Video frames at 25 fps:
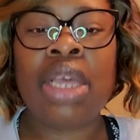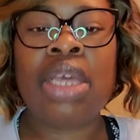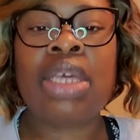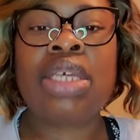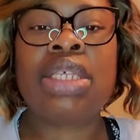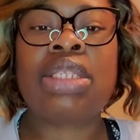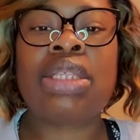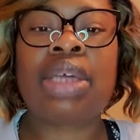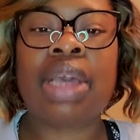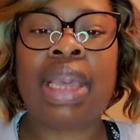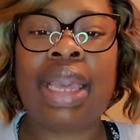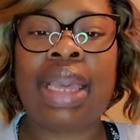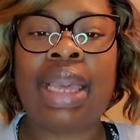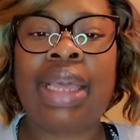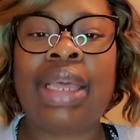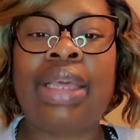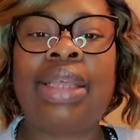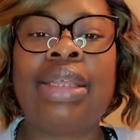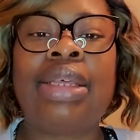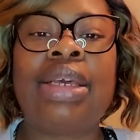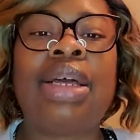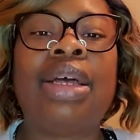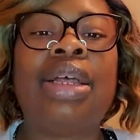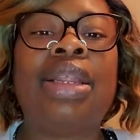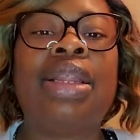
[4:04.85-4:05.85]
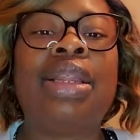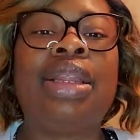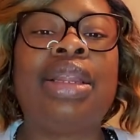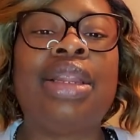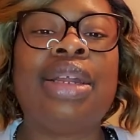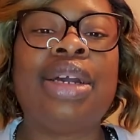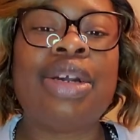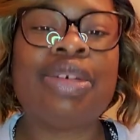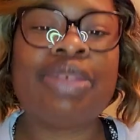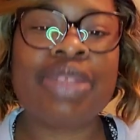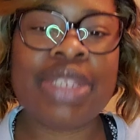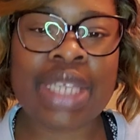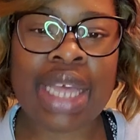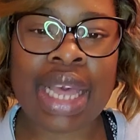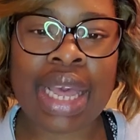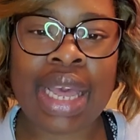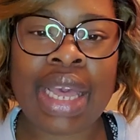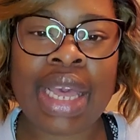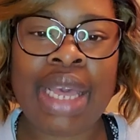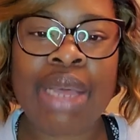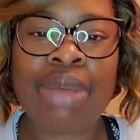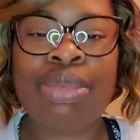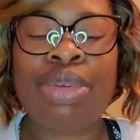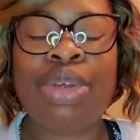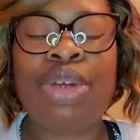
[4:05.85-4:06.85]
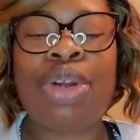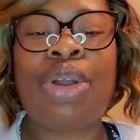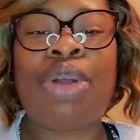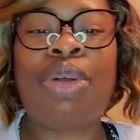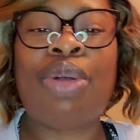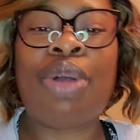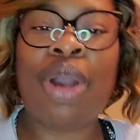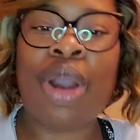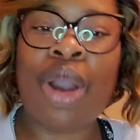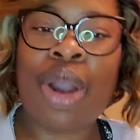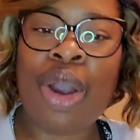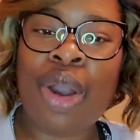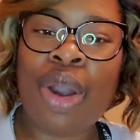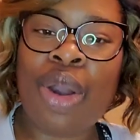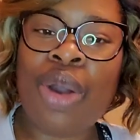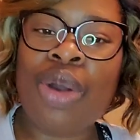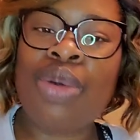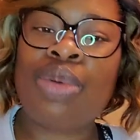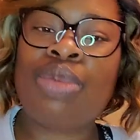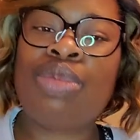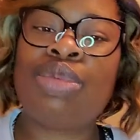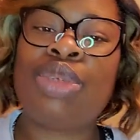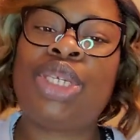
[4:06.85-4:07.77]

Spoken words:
So I had enough time, go home,